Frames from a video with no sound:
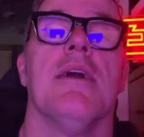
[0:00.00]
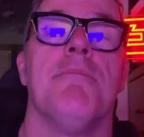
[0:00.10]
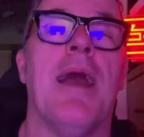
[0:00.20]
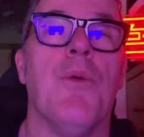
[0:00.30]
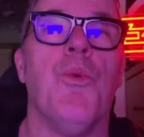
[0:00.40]

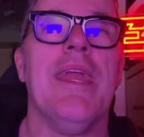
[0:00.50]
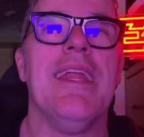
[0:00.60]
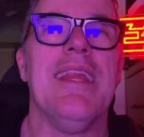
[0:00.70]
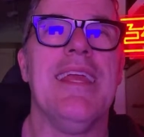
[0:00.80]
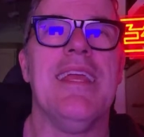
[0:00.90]
My
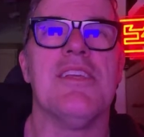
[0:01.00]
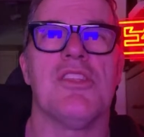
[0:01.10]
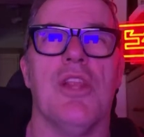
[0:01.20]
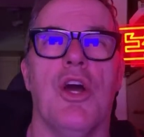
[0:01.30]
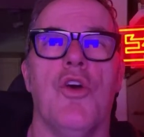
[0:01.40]
weenie
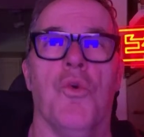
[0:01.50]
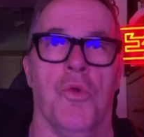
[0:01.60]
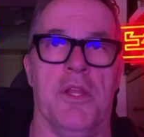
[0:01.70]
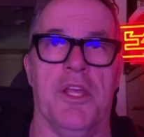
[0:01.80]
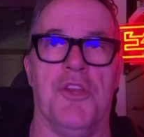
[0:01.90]
is
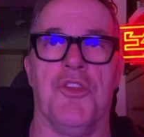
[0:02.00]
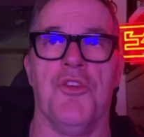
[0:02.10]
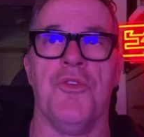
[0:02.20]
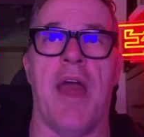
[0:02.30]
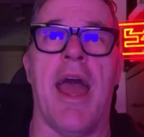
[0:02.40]
lonely
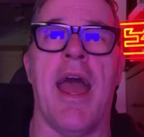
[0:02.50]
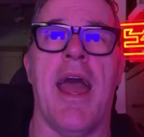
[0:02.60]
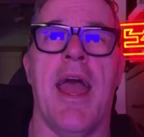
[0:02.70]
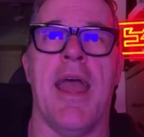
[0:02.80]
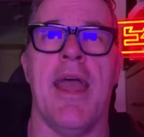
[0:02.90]

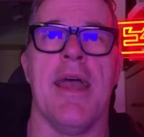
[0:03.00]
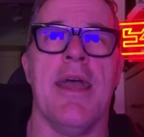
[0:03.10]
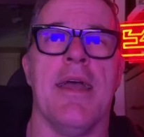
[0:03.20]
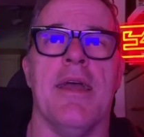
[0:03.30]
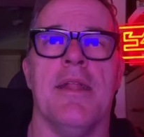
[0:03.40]

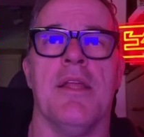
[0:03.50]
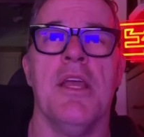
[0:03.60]
tonight.